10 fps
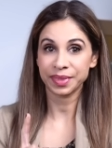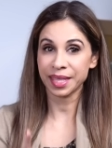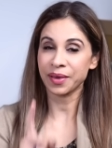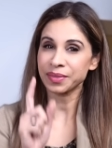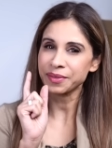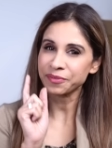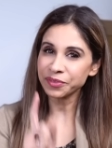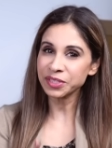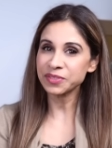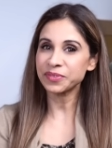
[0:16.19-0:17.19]
Now, the
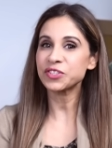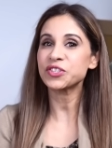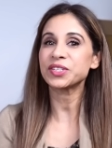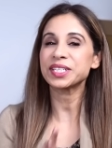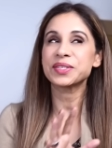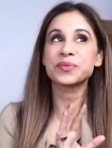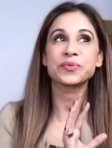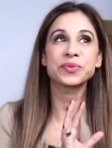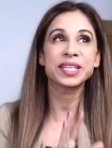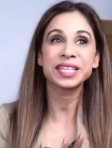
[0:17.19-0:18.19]
first feature is a
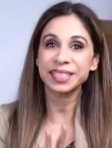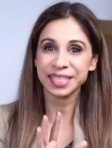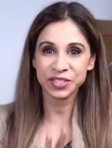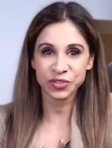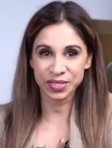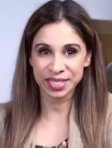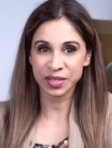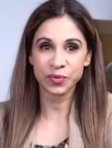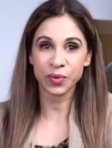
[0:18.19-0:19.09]
real interesting